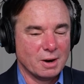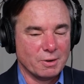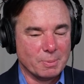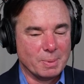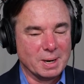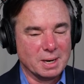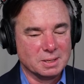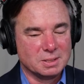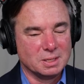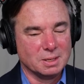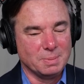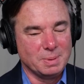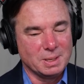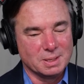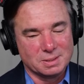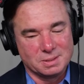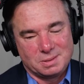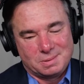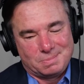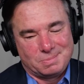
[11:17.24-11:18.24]
everybody at TB,
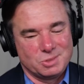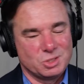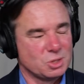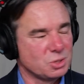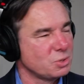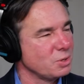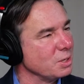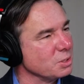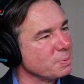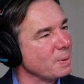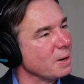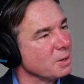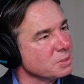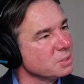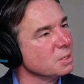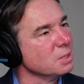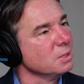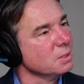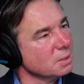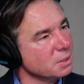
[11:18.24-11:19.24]
is just
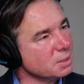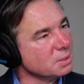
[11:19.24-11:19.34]
transparency.